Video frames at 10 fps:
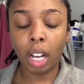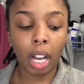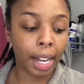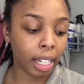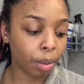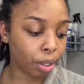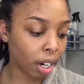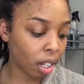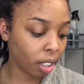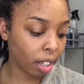guess we'll
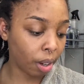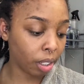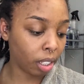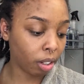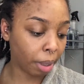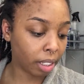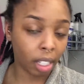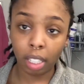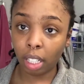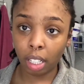try all this out and see what my
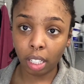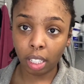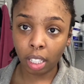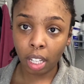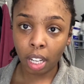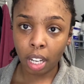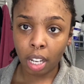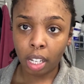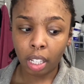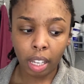skin does.
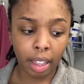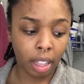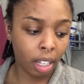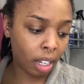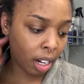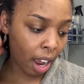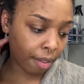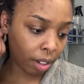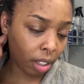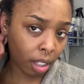And then
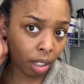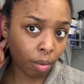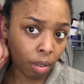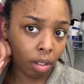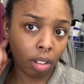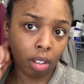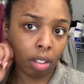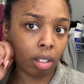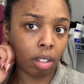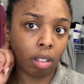after this, we'll
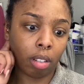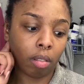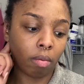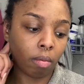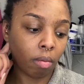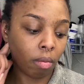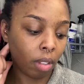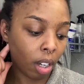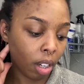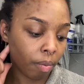just,
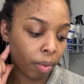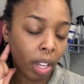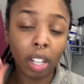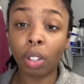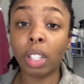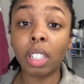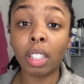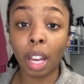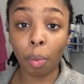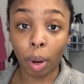yeah. So this is
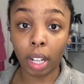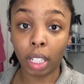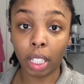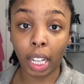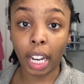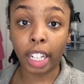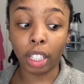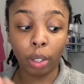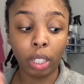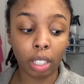day one. Like I
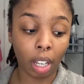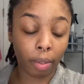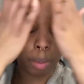literally just came from